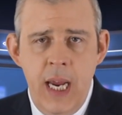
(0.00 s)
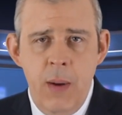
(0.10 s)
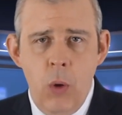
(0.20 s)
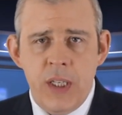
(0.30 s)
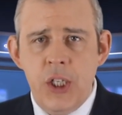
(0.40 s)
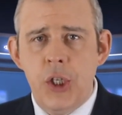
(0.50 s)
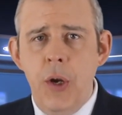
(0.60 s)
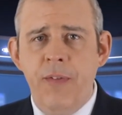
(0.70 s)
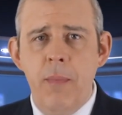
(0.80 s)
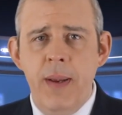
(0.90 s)
in what is
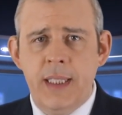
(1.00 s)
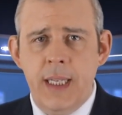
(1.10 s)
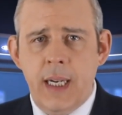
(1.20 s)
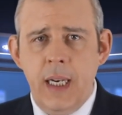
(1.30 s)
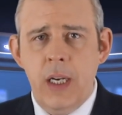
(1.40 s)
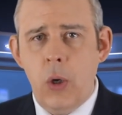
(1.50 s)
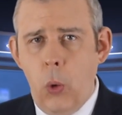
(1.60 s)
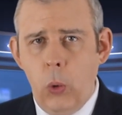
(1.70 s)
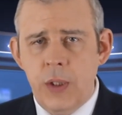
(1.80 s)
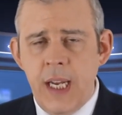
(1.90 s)
euphemistically
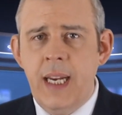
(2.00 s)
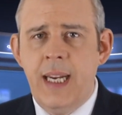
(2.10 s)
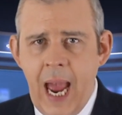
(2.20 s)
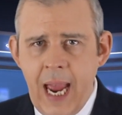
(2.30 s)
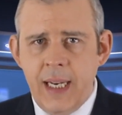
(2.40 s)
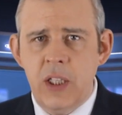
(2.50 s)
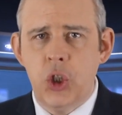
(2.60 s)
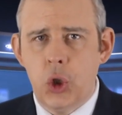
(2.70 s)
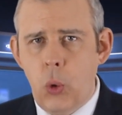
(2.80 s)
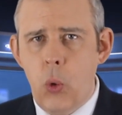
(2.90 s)
called gang
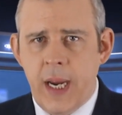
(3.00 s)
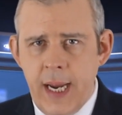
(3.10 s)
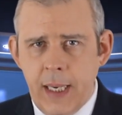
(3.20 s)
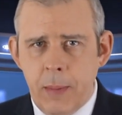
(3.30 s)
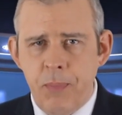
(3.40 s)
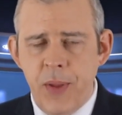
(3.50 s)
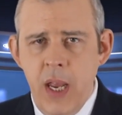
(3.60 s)
stalking